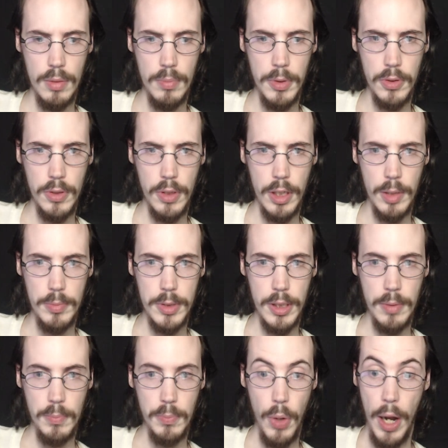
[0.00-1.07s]
Military comes
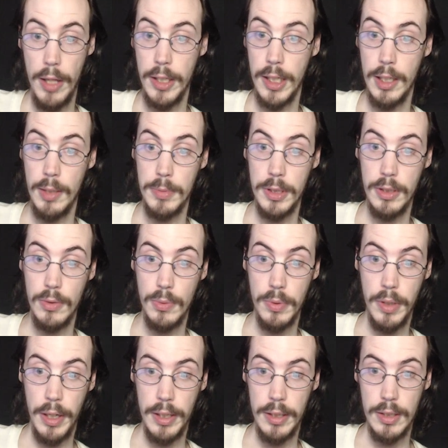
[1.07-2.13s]
in. Bradley comes in
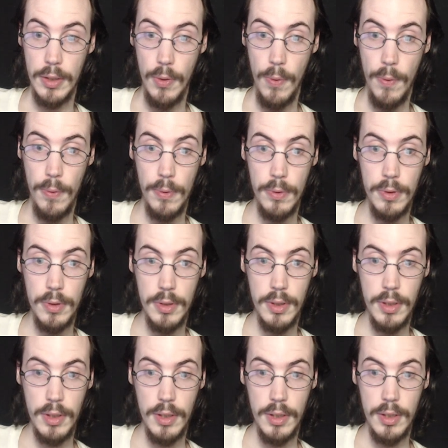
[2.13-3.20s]
through like the hole,
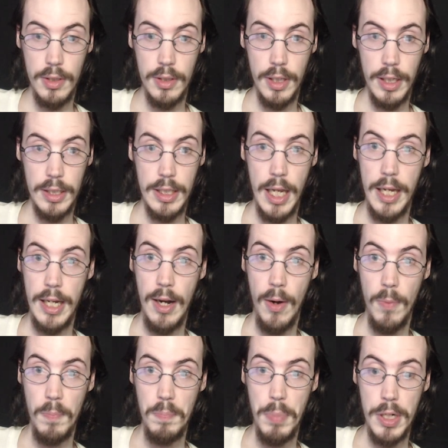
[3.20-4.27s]
like taking
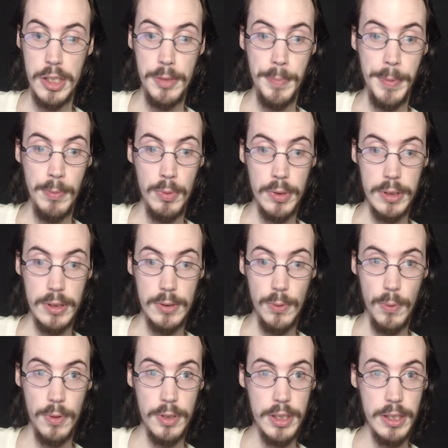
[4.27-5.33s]
out a bunch of people with a
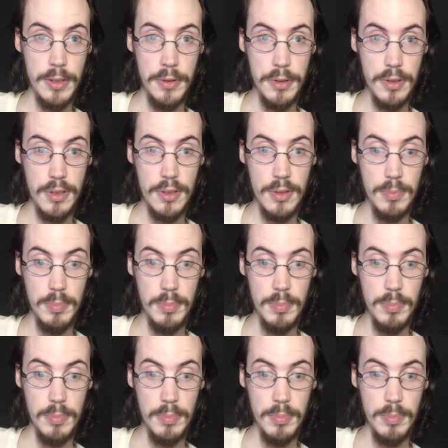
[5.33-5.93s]
sword skill.